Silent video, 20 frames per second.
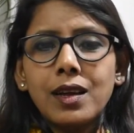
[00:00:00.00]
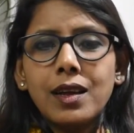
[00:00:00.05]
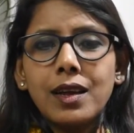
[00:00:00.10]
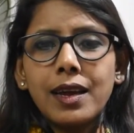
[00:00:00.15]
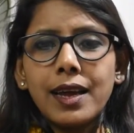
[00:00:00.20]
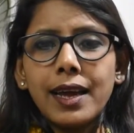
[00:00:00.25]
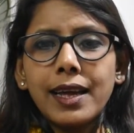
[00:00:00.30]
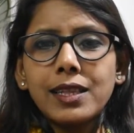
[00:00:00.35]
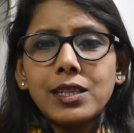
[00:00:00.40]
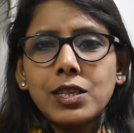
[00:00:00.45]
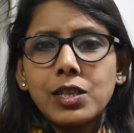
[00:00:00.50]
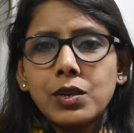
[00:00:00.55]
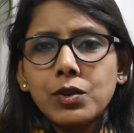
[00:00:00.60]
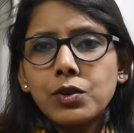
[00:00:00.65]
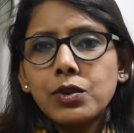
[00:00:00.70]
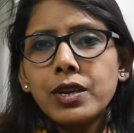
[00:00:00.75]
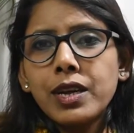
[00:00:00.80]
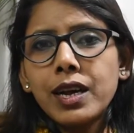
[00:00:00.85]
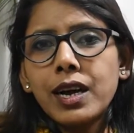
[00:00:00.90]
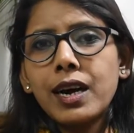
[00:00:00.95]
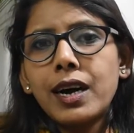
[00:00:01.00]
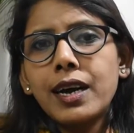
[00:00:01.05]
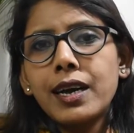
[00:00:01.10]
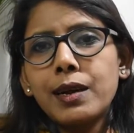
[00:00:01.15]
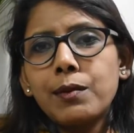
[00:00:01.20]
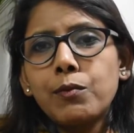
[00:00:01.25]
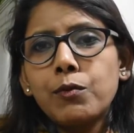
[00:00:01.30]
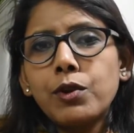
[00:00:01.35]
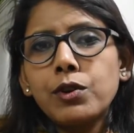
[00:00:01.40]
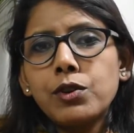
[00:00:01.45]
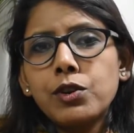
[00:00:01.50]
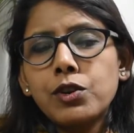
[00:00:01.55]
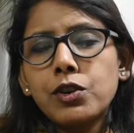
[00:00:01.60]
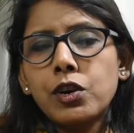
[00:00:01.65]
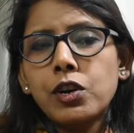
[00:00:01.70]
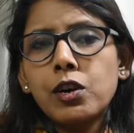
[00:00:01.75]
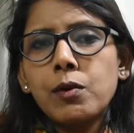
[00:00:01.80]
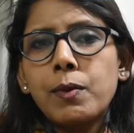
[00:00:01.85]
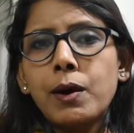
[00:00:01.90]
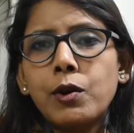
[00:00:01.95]
And so today I am going to
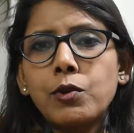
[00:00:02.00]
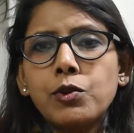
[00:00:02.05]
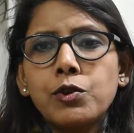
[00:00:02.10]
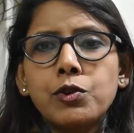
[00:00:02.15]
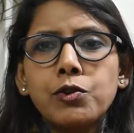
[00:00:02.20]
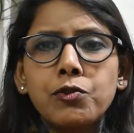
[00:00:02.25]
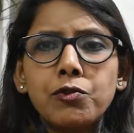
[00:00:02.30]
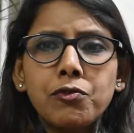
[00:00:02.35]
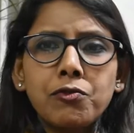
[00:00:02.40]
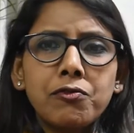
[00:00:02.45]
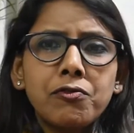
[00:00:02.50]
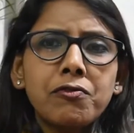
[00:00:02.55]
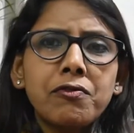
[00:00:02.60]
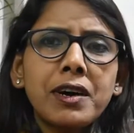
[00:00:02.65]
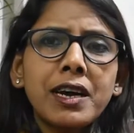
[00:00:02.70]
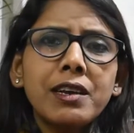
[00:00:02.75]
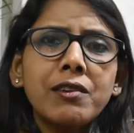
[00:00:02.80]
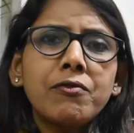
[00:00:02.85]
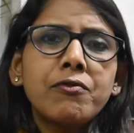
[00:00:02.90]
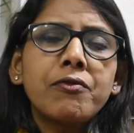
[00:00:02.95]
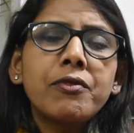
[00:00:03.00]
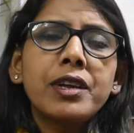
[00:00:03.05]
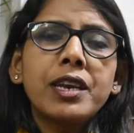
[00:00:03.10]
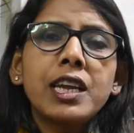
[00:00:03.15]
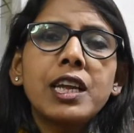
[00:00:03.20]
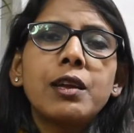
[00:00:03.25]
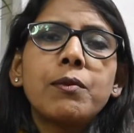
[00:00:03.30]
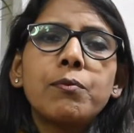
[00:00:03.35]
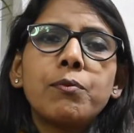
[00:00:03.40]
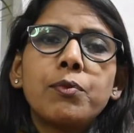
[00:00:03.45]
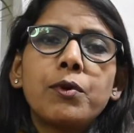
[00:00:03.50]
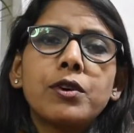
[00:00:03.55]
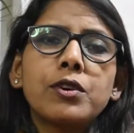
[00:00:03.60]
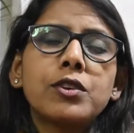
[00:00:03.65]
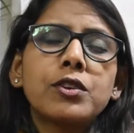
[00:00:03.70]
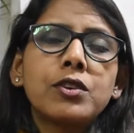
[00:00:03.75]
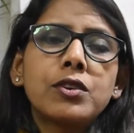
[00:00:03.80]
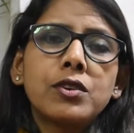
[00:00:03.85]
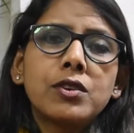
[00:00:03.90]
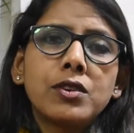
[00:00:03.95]
talk about 5 very
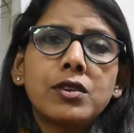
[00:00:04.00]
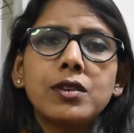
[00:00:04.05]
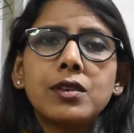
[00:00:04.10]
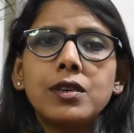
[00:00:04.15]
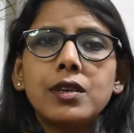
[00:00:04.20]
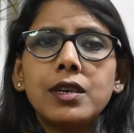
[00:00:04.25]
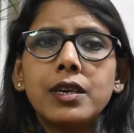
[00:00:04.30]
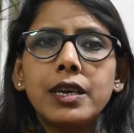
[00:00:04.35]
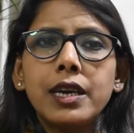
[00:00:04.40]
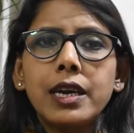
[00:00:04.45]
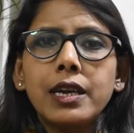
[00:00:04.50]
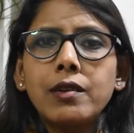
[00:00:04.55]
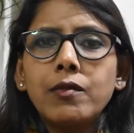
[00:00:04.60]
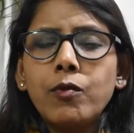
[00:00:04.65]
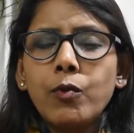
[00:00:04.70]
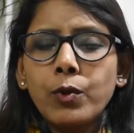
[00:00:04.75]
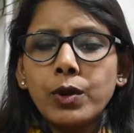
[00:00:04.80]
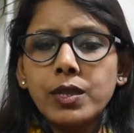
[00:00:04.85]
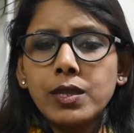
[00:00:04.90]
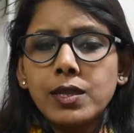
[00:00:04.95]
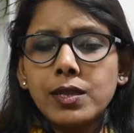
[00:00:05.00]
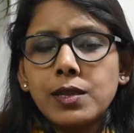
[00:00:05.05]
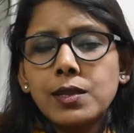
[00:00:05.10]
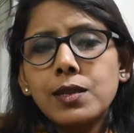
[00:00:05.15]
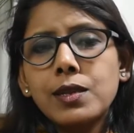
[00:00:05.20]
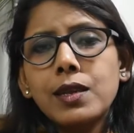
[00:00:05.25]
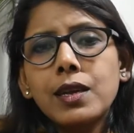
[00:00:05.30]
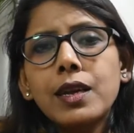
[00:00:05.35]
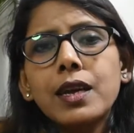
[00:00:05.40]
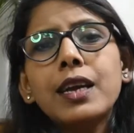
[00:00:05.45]
important influences.